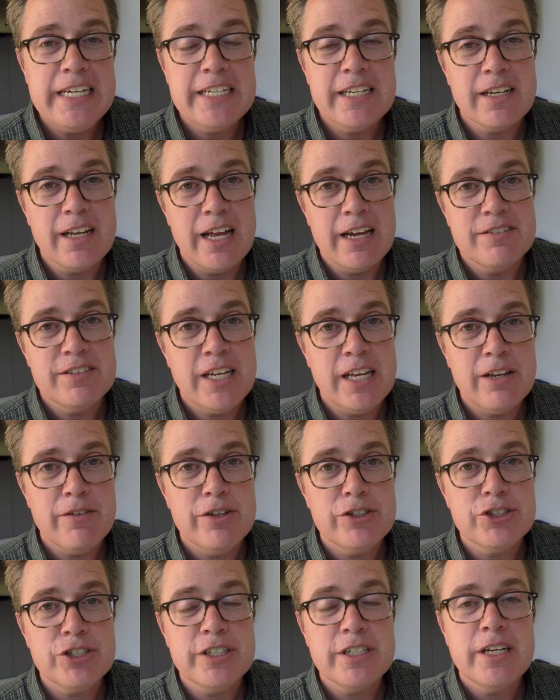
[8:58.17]
did a lot of
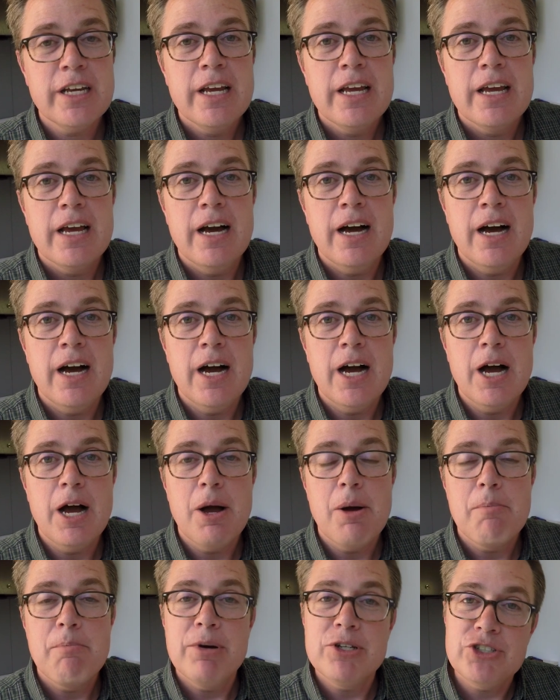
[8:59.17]
television,
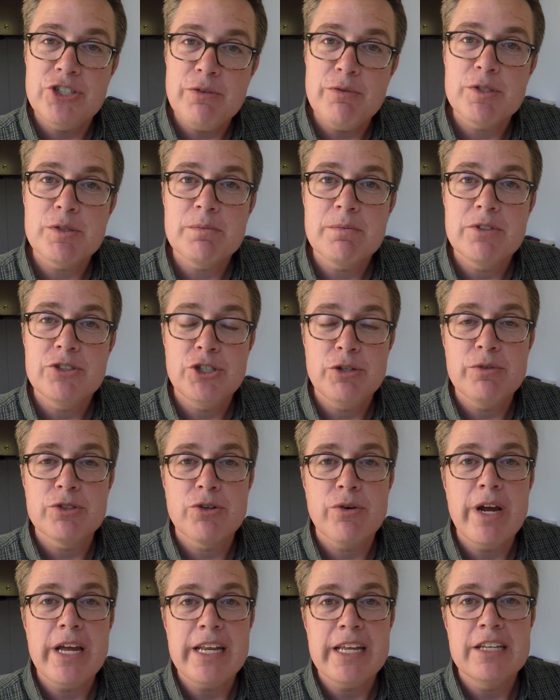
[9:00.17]
but she was
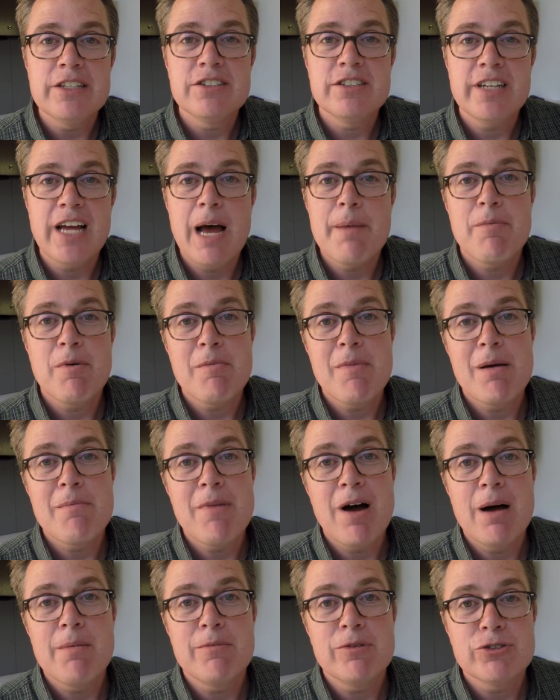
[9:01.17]
great in Stop or My
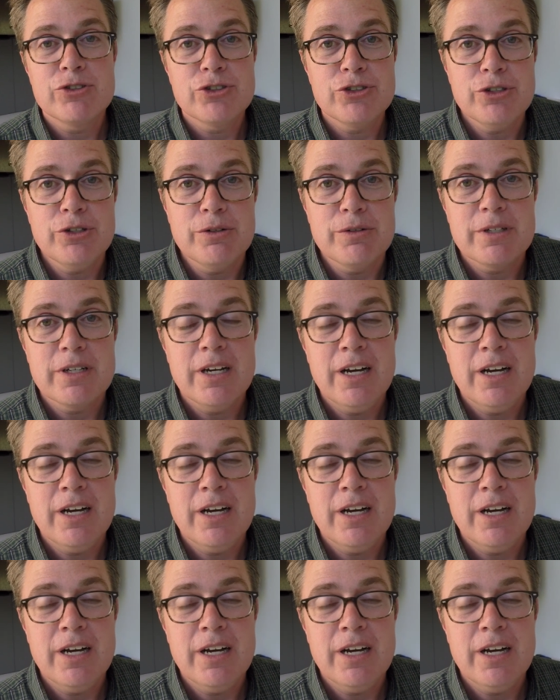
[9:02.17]
Mom Will Shoot.